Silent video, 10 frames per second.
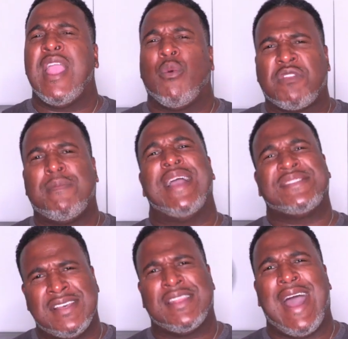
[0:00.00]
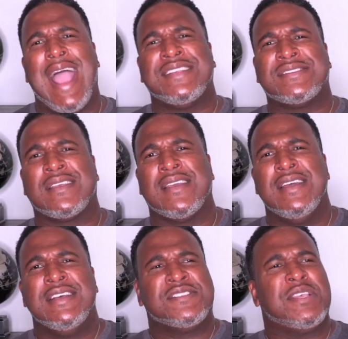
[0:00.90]
heir with my son Isaac,
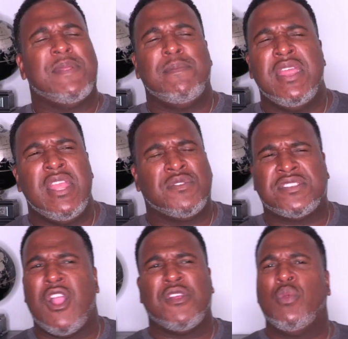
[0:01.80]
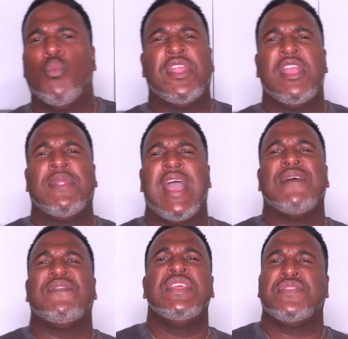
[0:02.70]
simply meaning Sarah didn't want him to
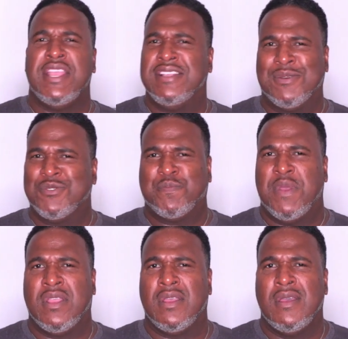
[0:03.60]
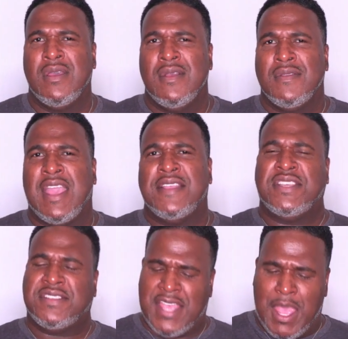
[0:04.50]
have anything, so to speak. Okay,
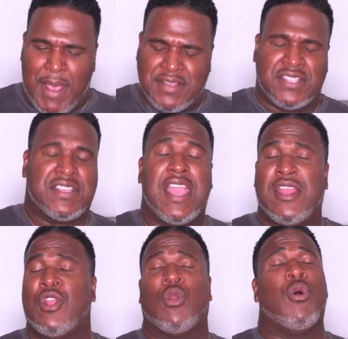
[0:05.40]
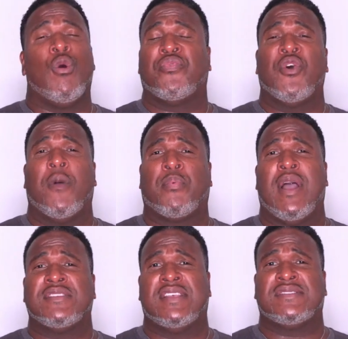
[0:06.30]
she's saying basically saying in her own thought
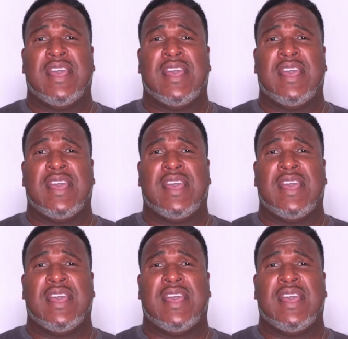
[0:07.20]
process